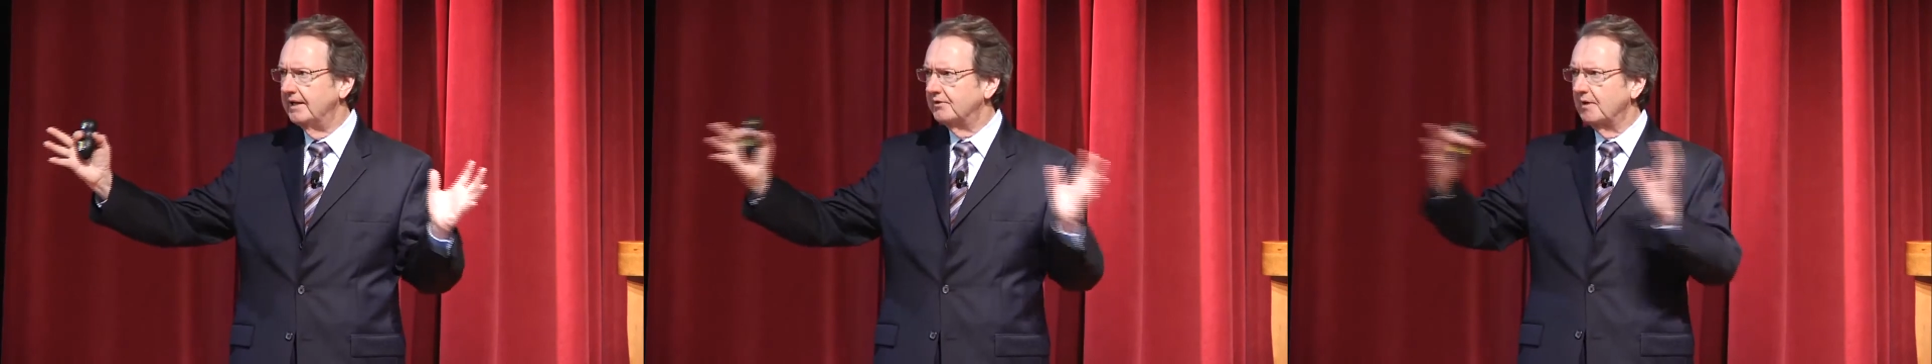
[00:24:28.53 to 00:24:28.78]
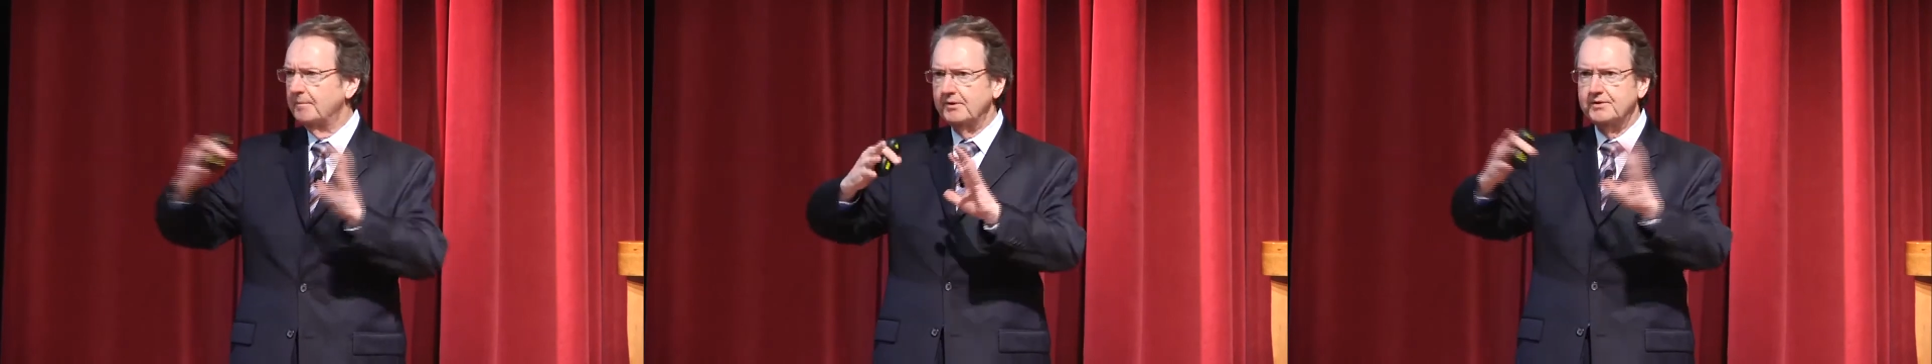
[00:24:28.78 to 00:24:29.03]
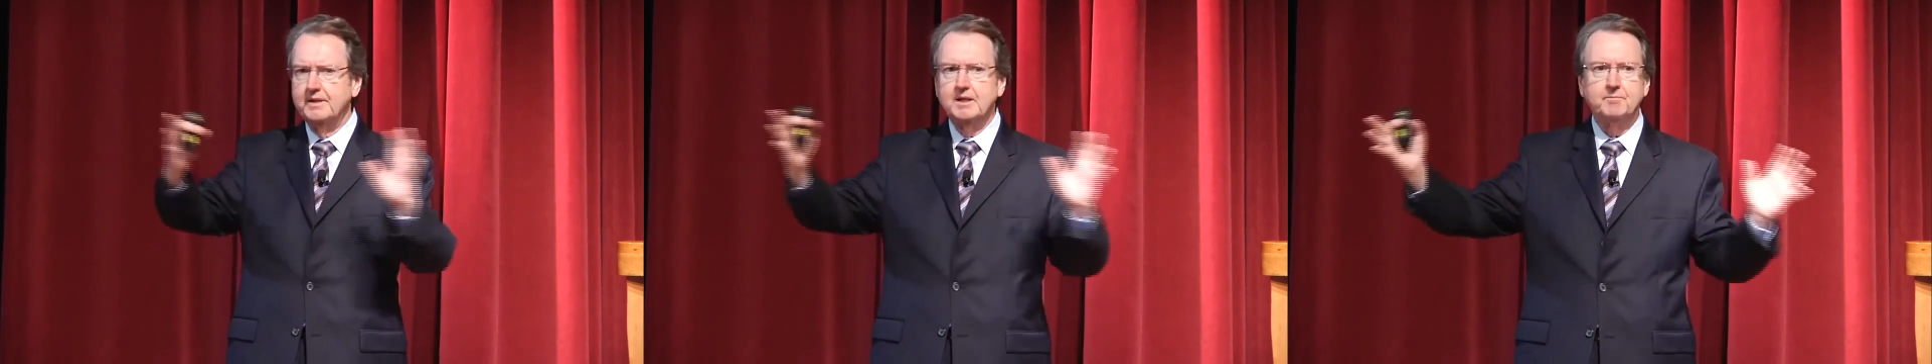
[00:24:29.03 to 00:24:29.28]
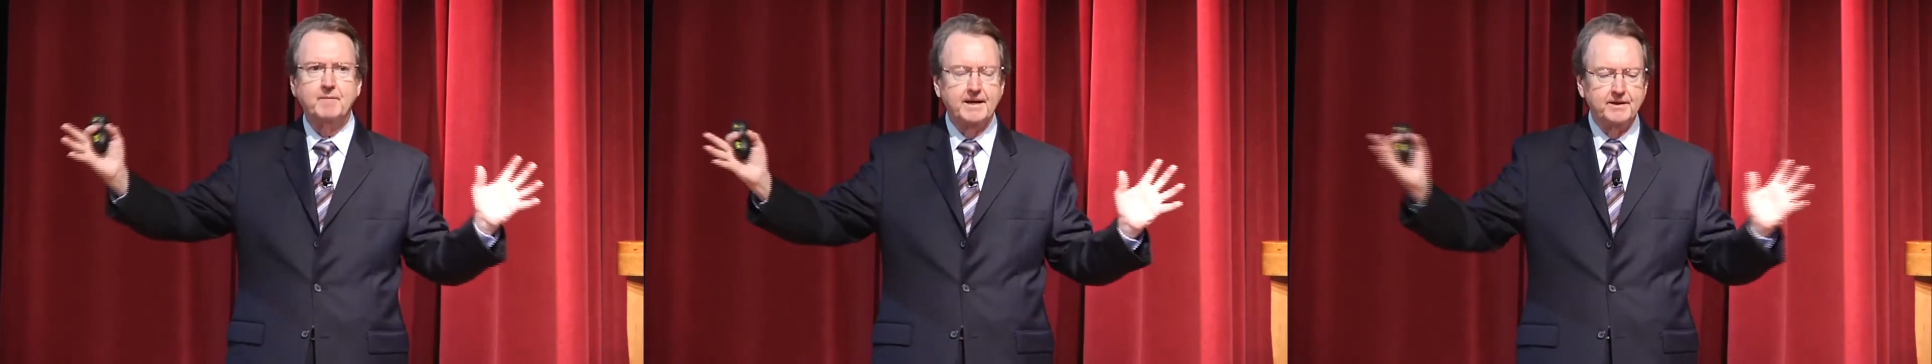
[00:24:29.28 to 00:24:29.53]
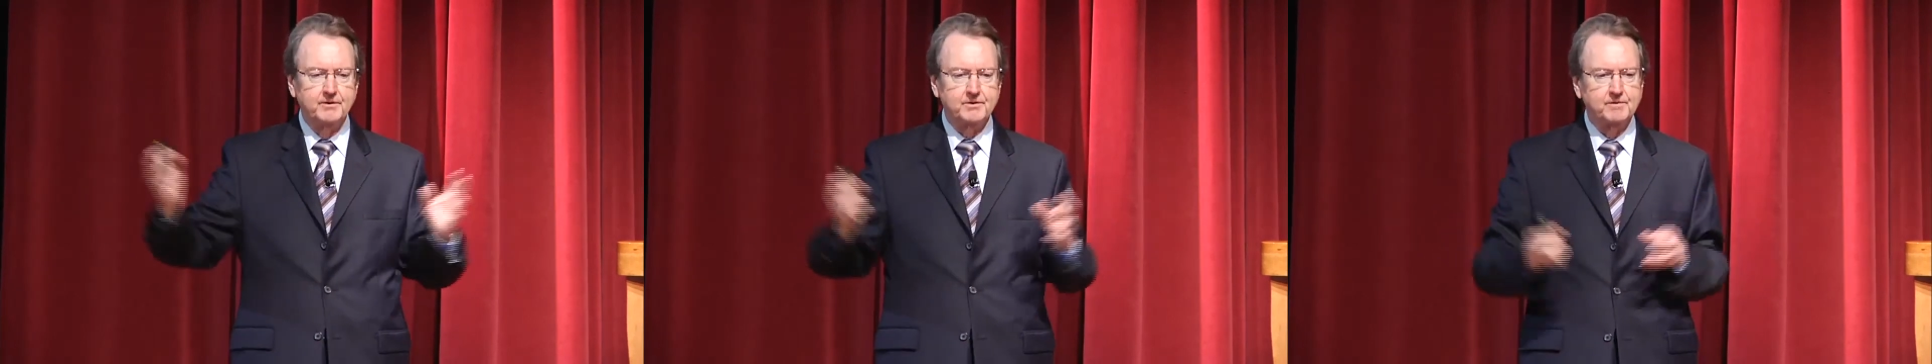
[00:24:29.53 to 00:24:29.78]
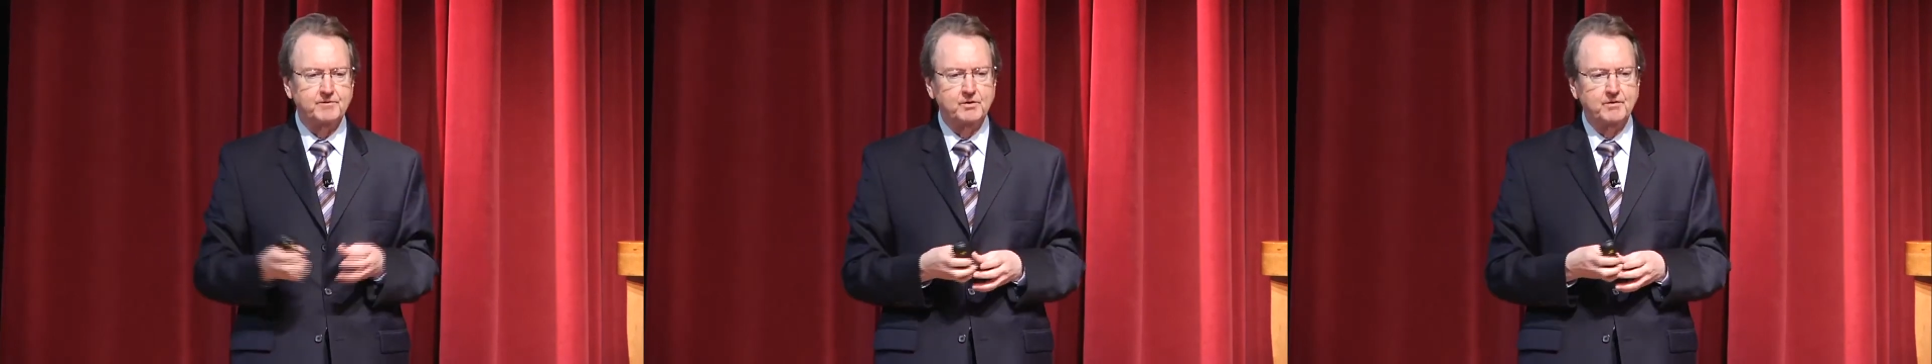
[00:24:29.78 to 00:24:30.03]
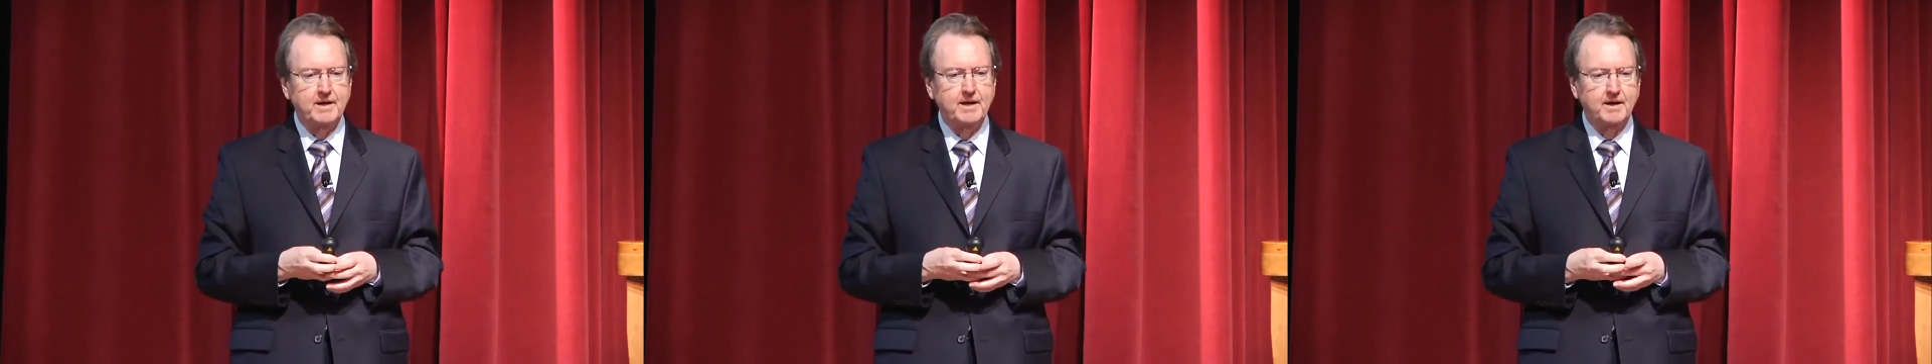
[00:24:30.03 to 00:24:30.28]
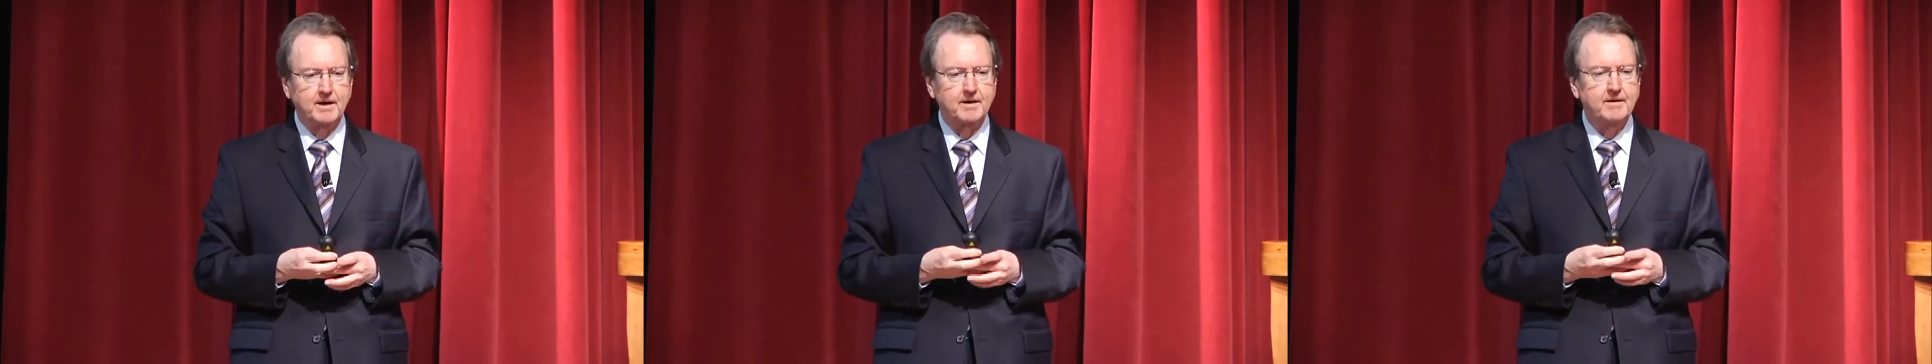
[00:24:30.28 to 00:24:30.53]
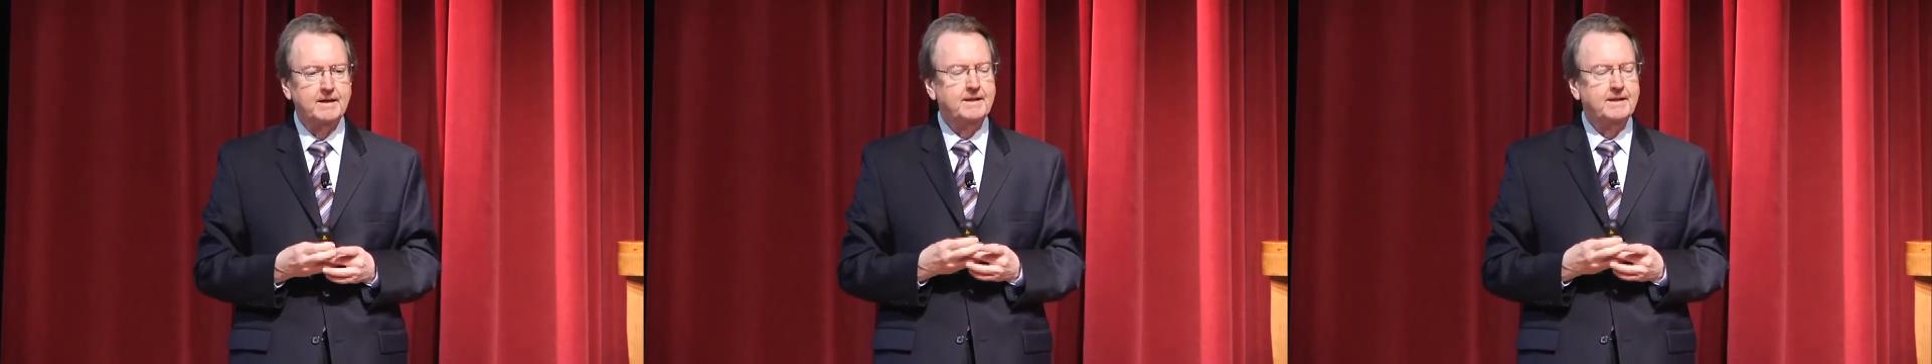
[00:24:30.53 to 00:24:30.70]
as represented by those of you here.